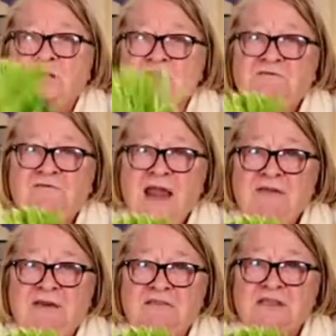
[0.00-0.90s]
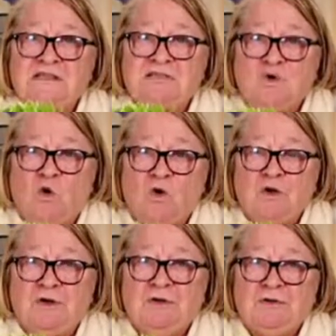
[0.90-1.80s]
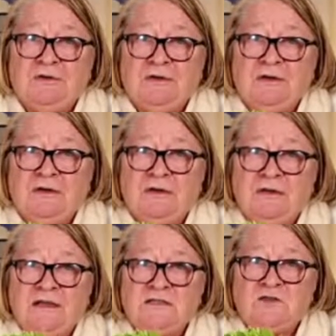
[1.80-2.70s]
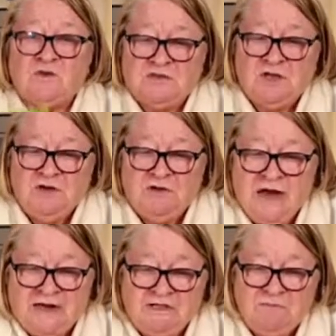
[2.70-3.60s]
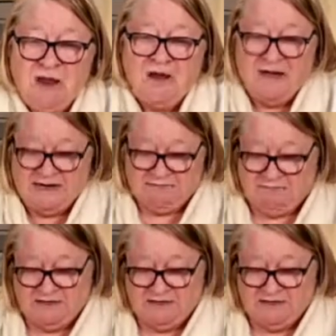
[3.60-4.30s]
of flavour in this stalk, these stalks, so you can actually marinate it with a